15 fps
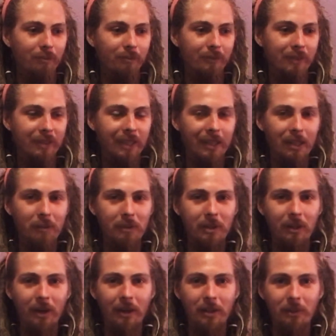Yeah, let me
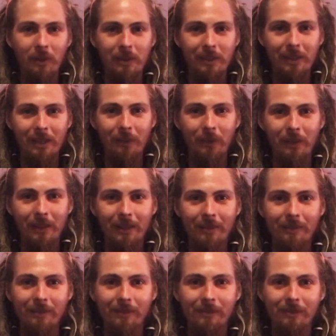know how you resonate with it.
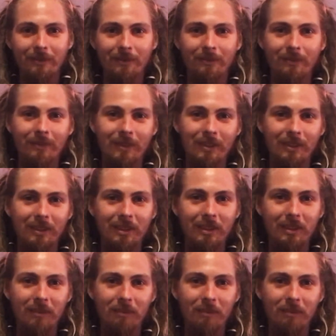See ya.